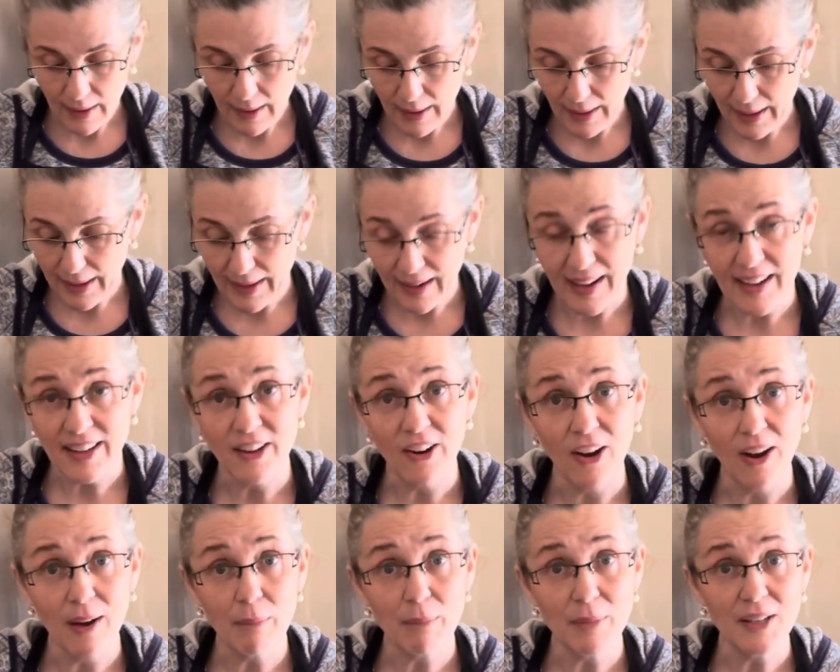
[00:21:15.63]
had I
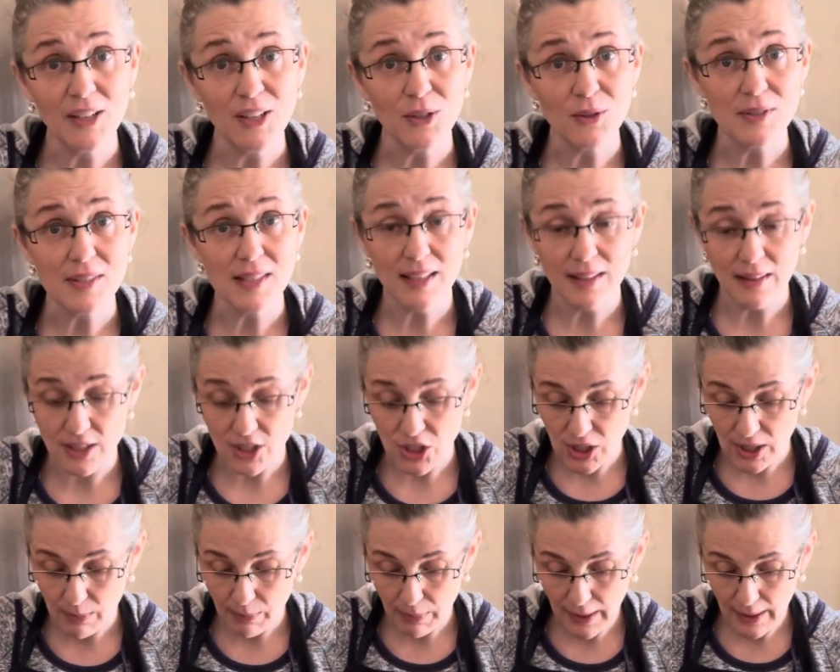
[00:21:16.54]
not been using the
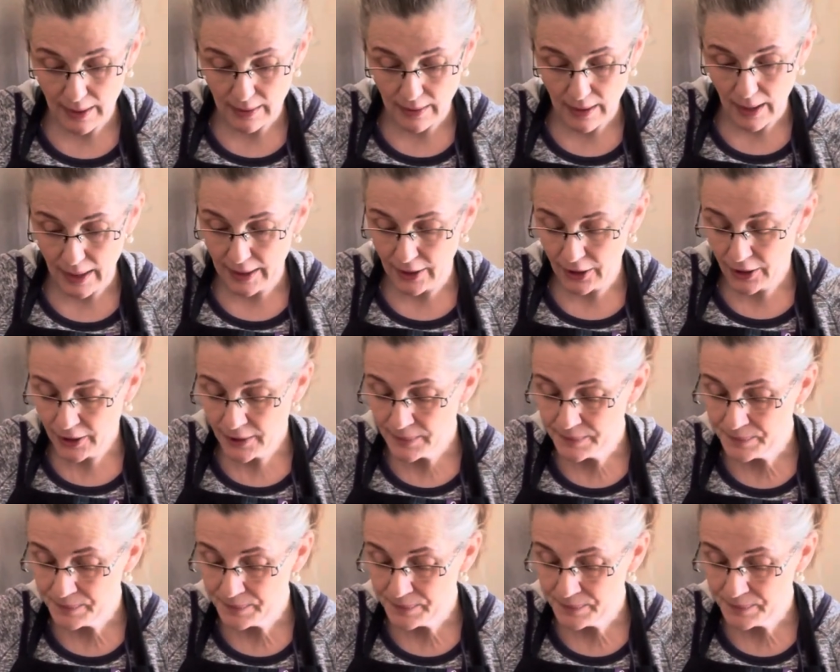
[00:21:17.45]
sheet pan liner?